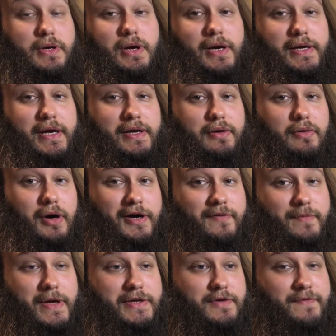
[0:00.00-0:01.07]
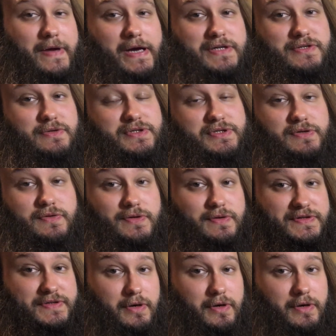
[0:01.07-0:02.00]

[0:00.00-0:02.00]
Again, a lot of manufacturers do use